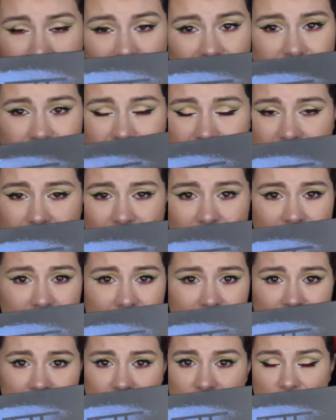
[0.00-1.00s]
is a
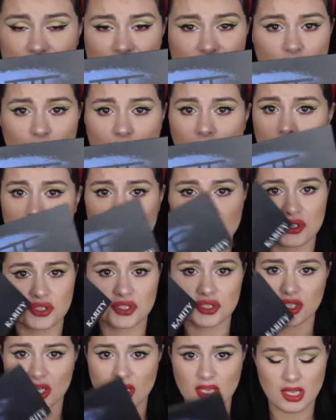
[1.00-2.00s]
nice and cheap
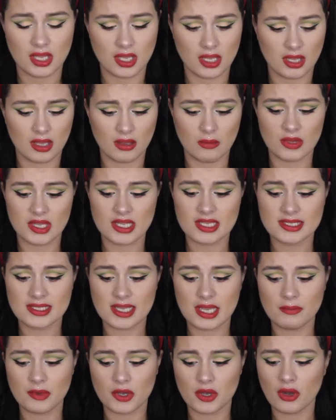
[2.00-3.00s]
option with the
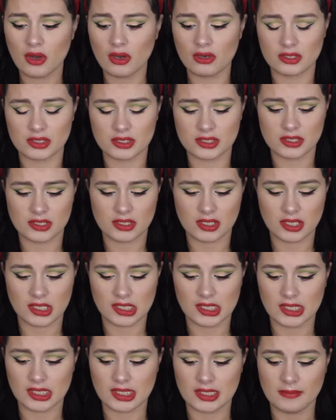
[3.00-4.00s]
same colors.
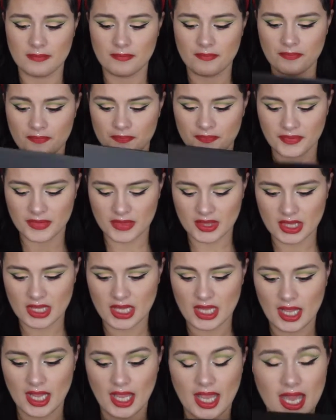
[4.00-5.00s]

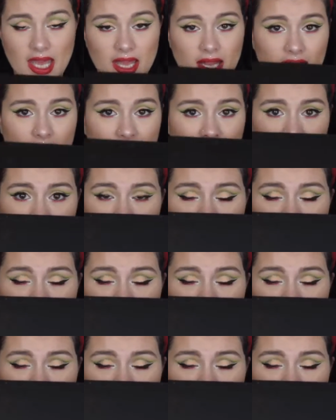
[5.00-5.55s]
And